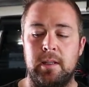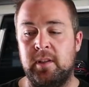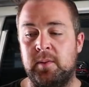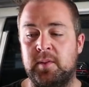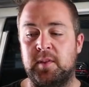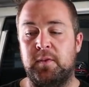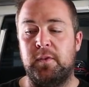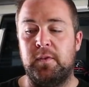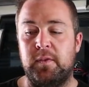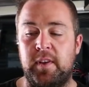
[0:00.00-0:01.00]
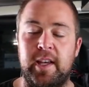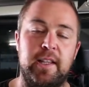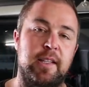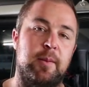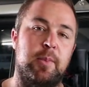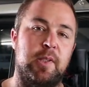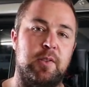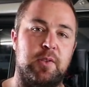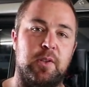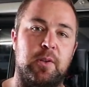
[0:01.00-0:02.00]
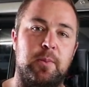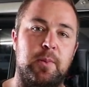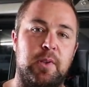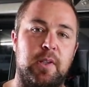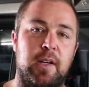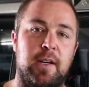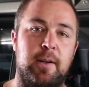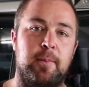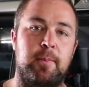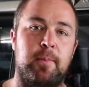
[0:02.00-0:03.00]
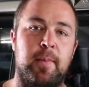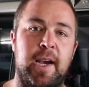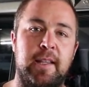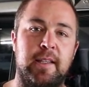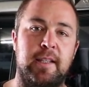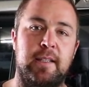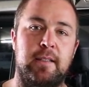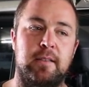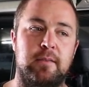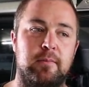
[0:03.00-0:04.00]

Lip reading: It was a fairly big job, mainly